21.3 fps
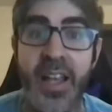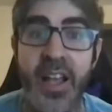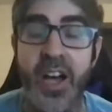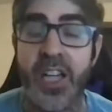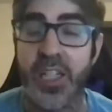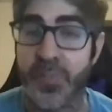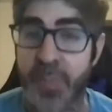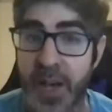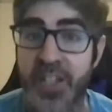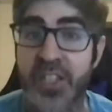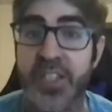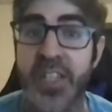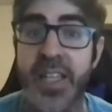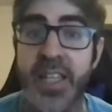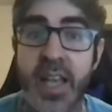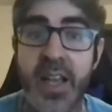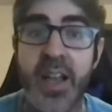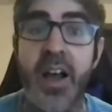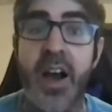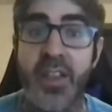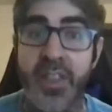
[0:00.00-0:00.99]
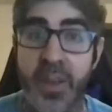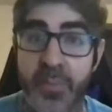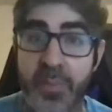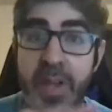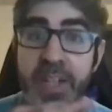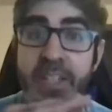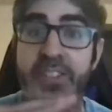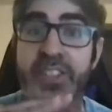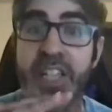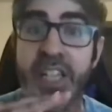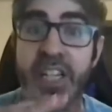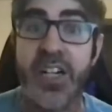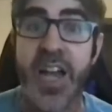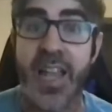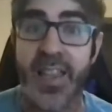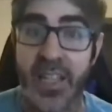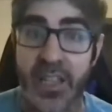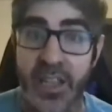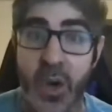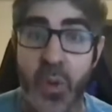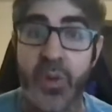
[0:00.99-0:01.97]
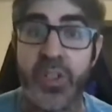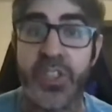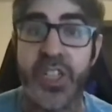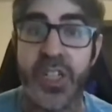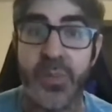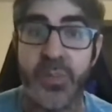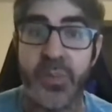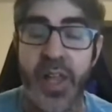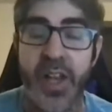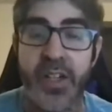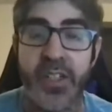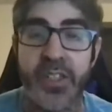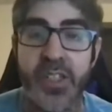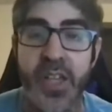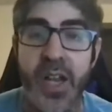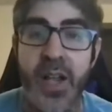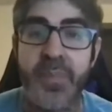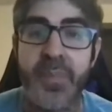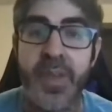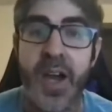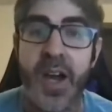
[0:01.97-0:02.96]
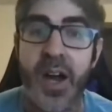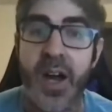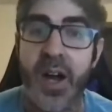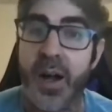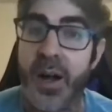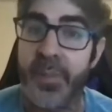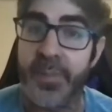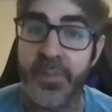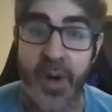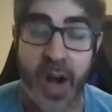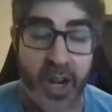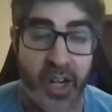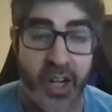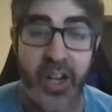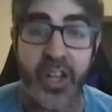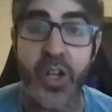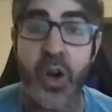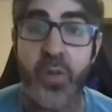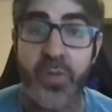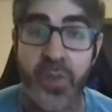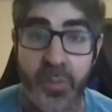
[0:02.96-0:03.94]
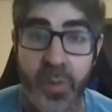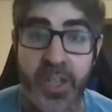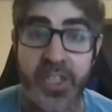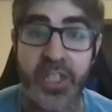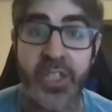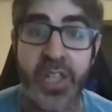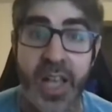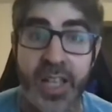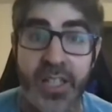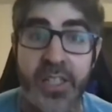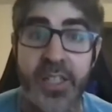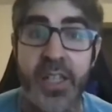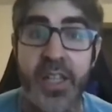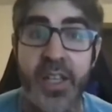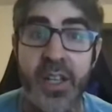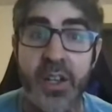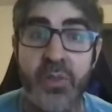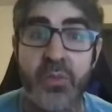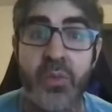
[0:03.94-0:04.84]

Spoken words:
Especially the middle tier and the lower tier players are going to go for much less,